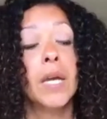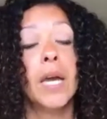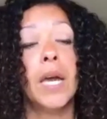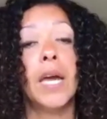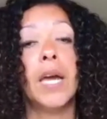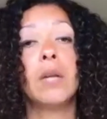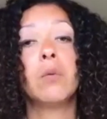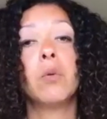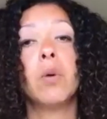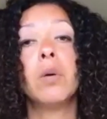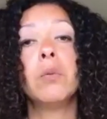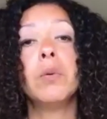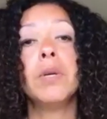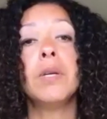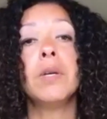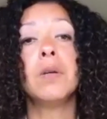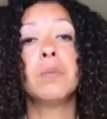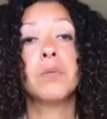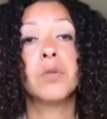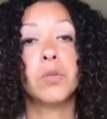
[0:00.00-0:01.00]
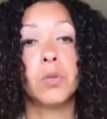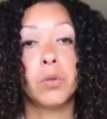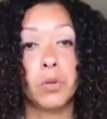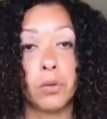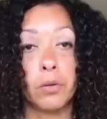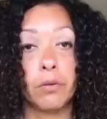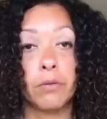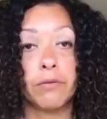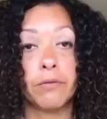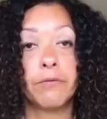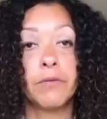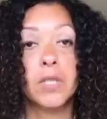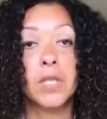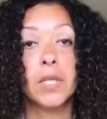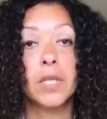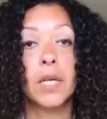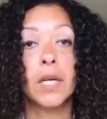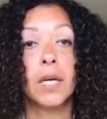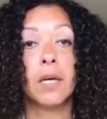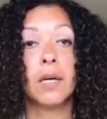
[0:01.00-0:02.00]
And what we observed
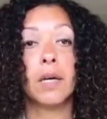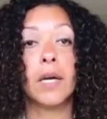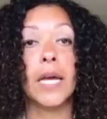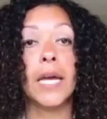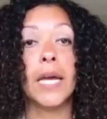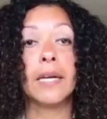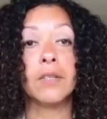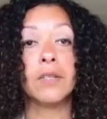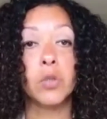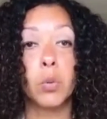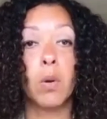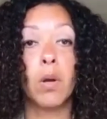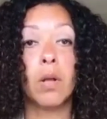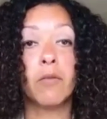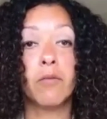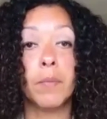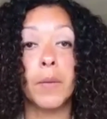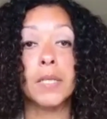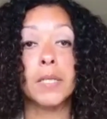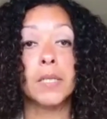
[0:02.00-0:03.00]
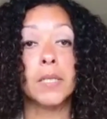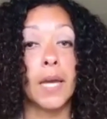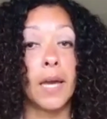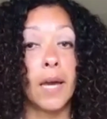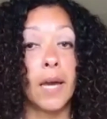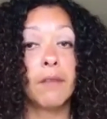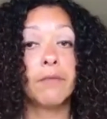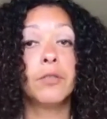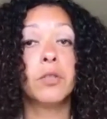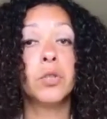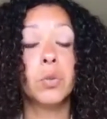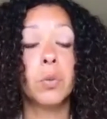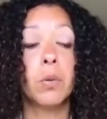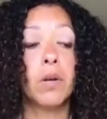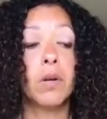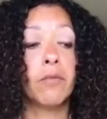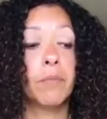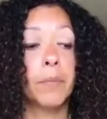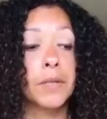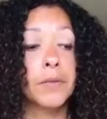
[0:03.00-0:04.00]
uh, at twelve months, after twelve
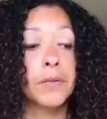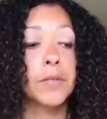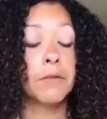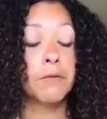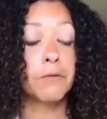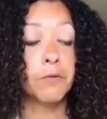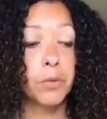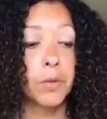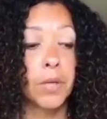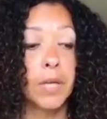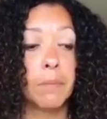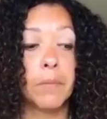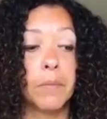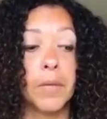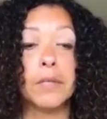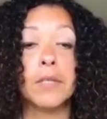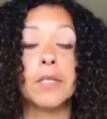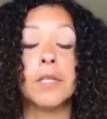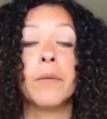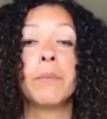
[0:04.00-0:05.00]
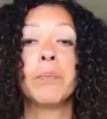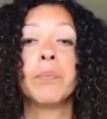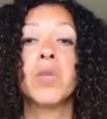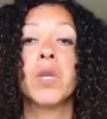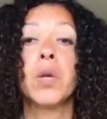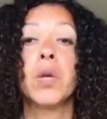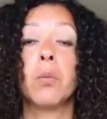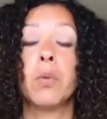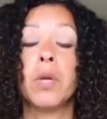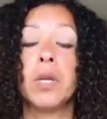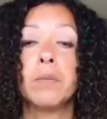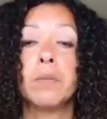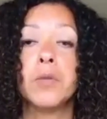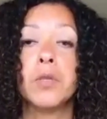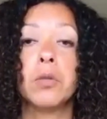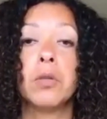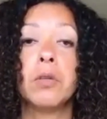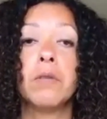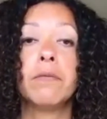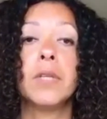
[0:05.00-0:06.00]
months of treatment, we
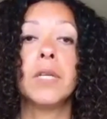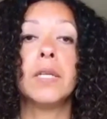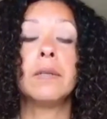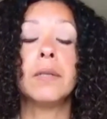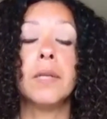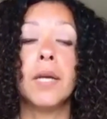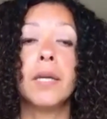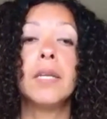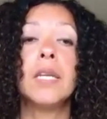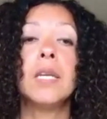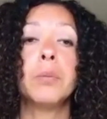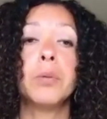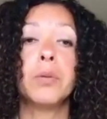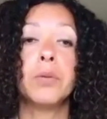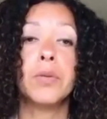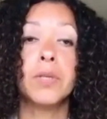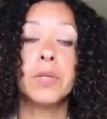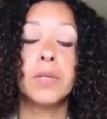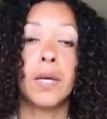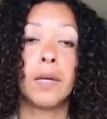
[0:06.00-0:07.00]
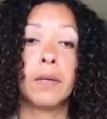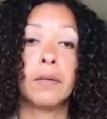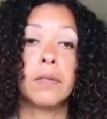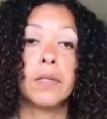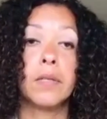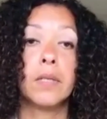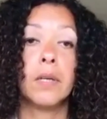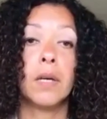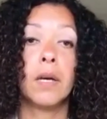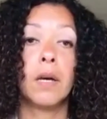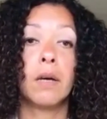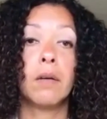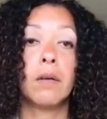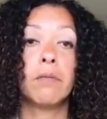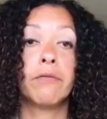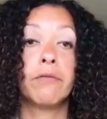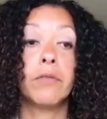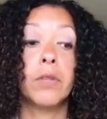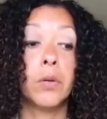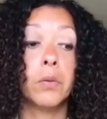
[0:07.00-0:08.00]
observed that ninety percent of
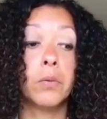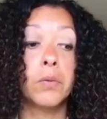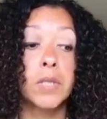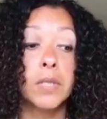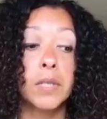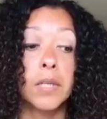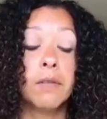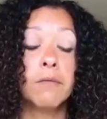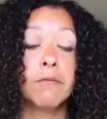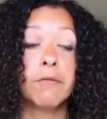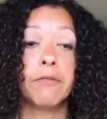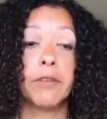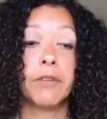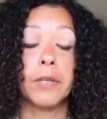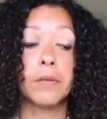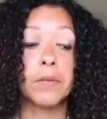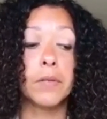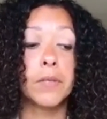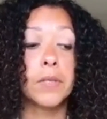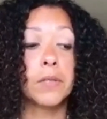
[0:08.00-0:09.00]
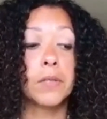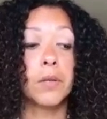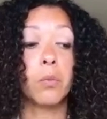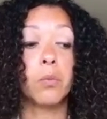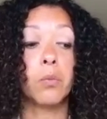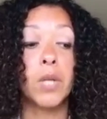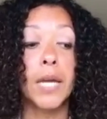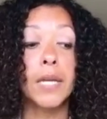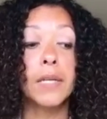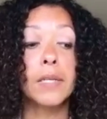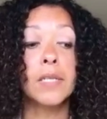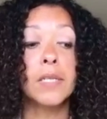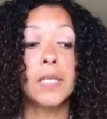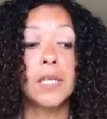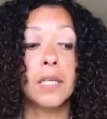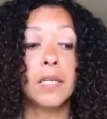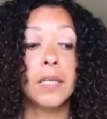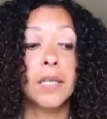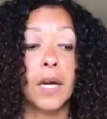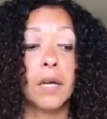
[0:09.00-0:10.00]
those infants, so
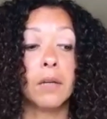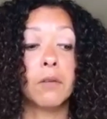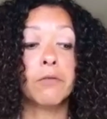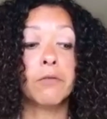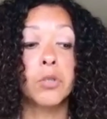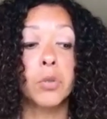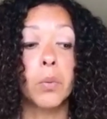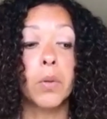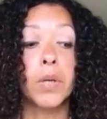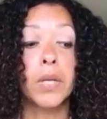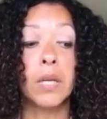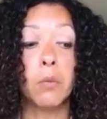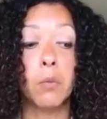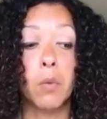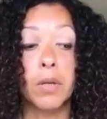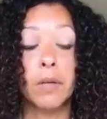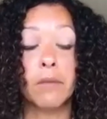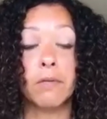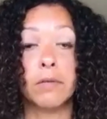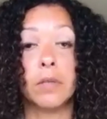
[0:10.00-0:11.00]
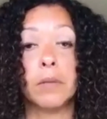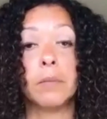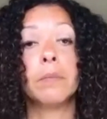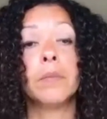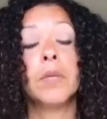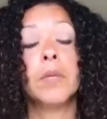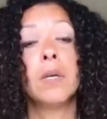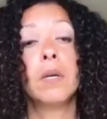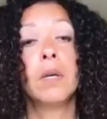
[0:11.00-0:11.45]
nineteen out of twenty-one of them,